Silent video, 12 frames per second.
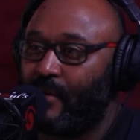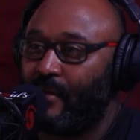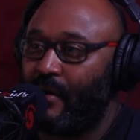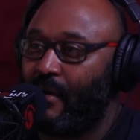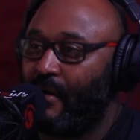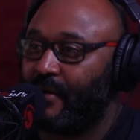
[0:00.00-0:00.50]
one
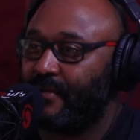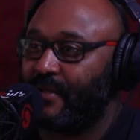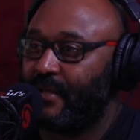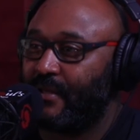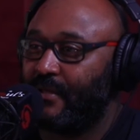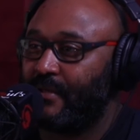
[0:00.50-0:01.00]
of the
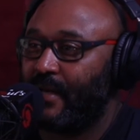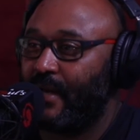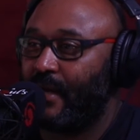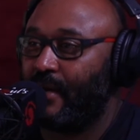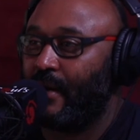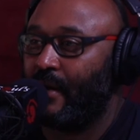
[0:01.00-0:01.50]
hardest things
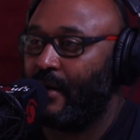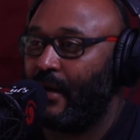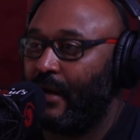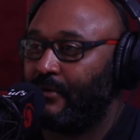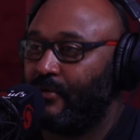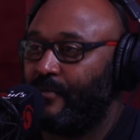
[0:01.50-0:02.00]

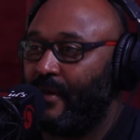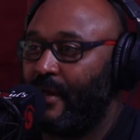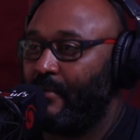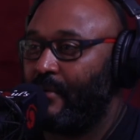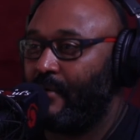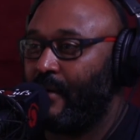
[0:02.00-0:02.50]
that to be
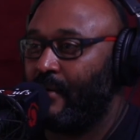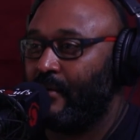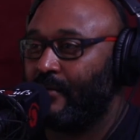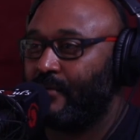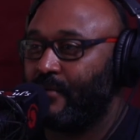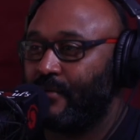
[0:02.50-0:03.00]

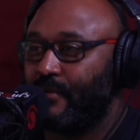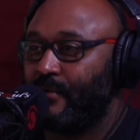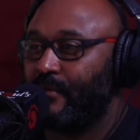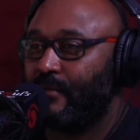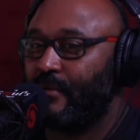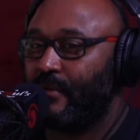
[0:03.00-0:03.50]
able to do.